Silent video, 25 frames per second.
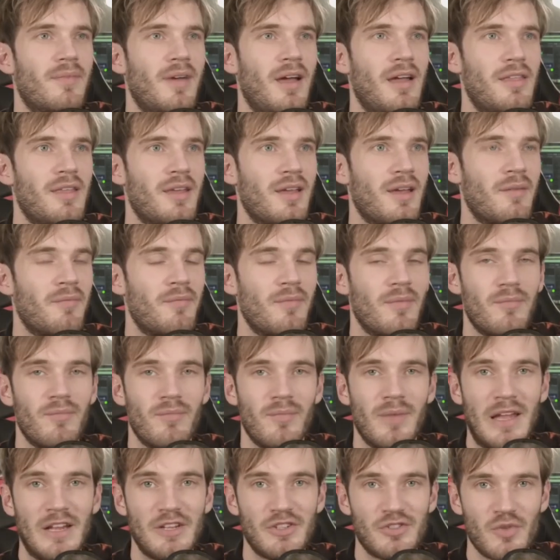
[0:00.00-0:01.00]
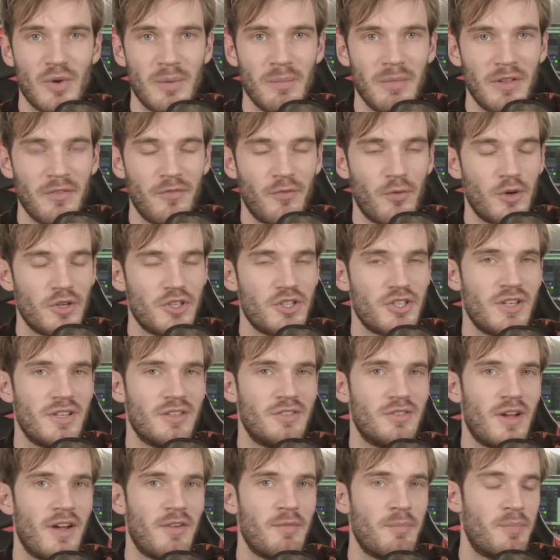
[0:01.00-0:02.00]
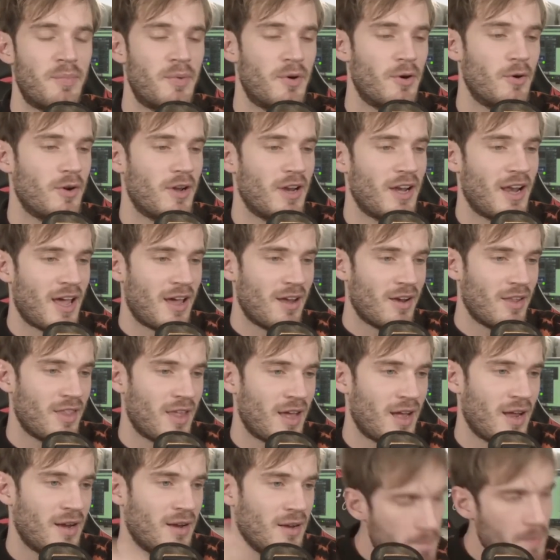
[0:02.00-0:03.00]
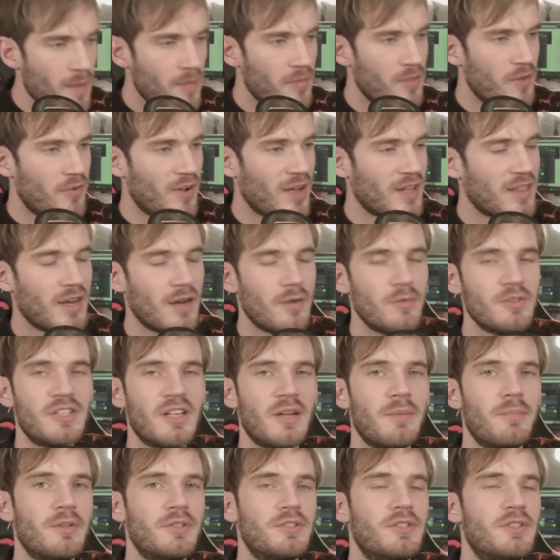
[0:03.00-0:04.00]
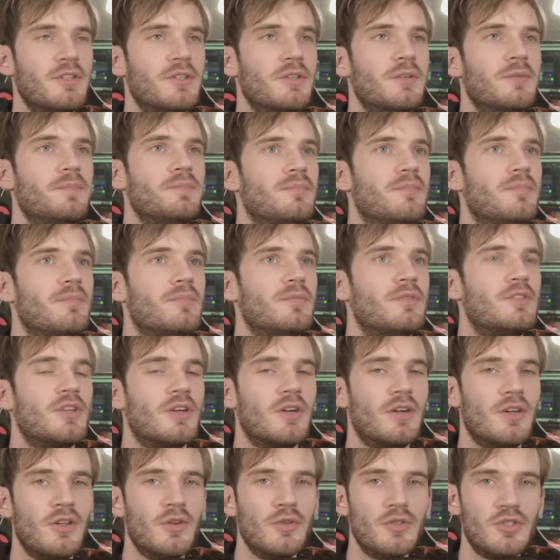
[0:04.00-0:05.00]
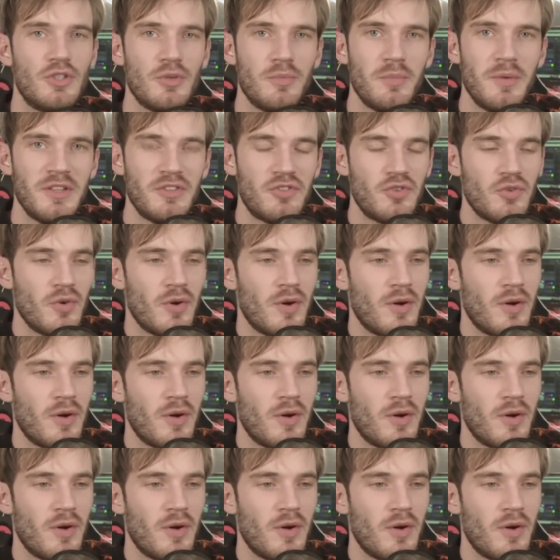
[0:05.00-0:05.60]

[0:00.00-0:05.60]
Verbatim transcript: I think I'm extremely fortunate to have broken out of that. The fact that I was able to turn YouTube into